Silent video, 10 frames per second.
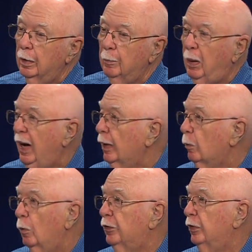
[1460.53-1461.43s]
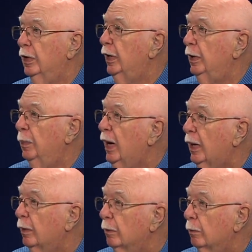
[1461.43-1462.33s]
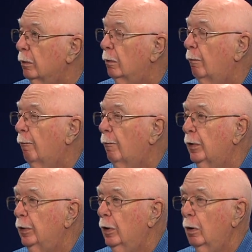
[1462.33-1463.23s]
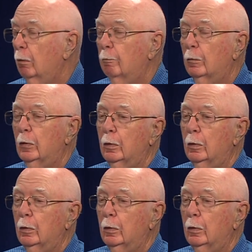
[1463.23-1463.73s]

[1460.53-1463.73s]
Yep. The pilot wasn't any better. He wasn't any better, yeah. No.